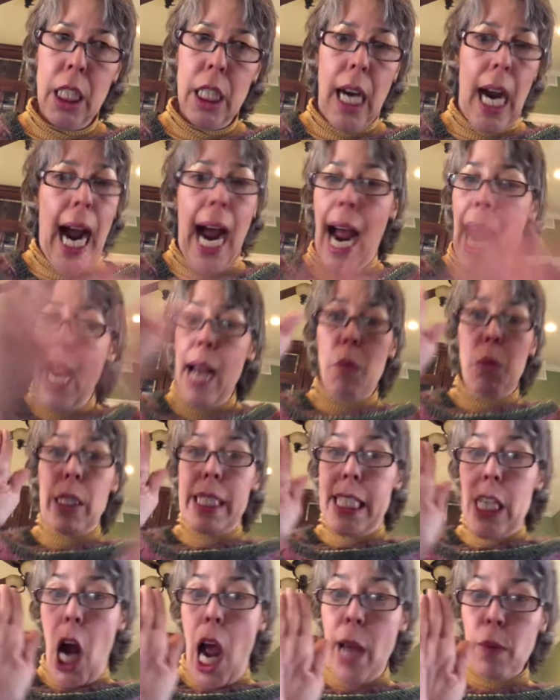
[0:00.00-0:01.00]
I
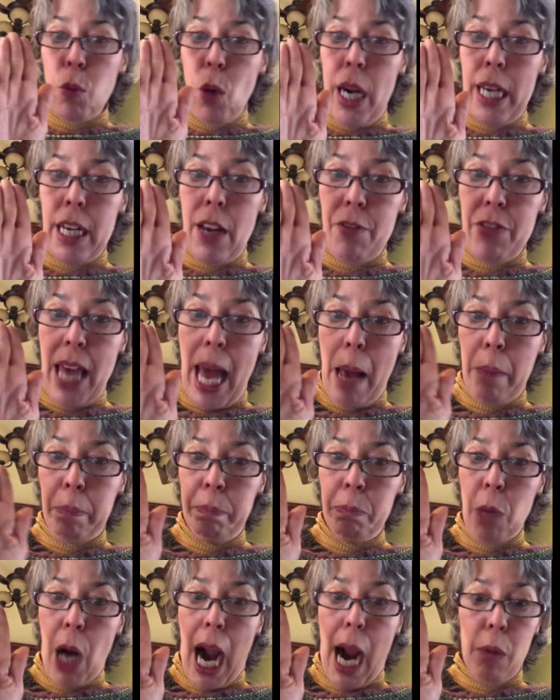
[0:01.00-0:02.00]
was not one of
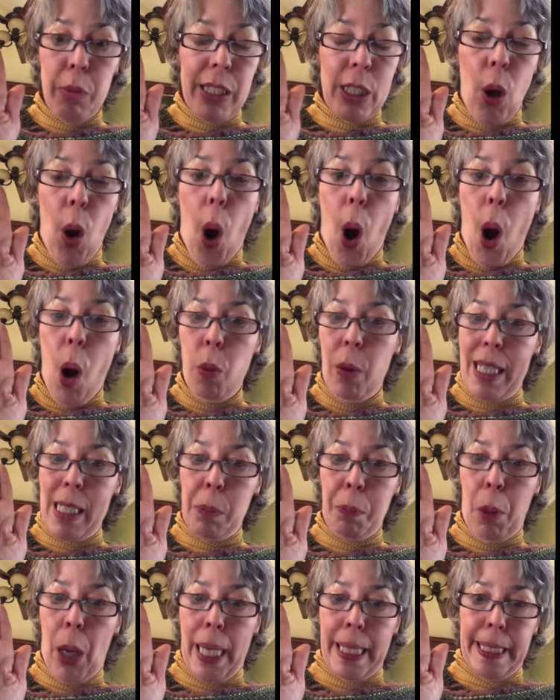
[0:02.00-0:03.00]
them. I was always
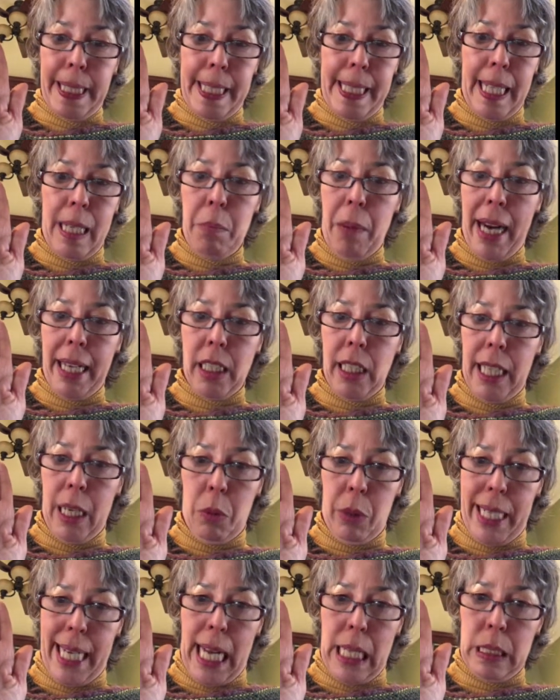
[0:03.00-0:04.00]
practicing my
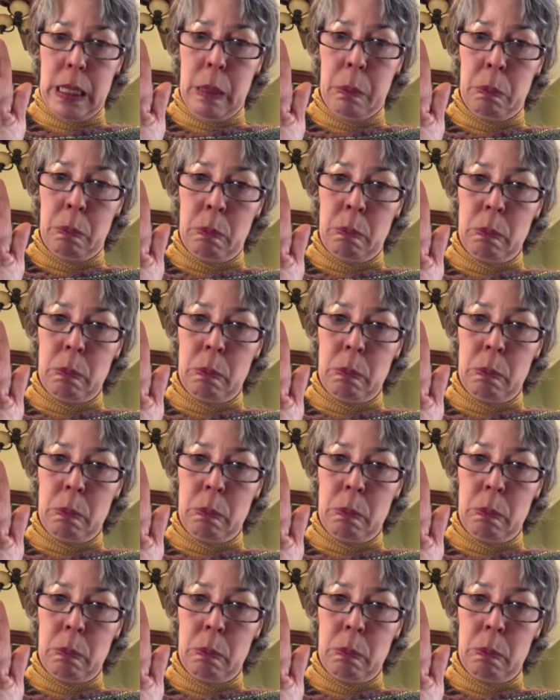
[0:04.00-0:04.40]
clarinet.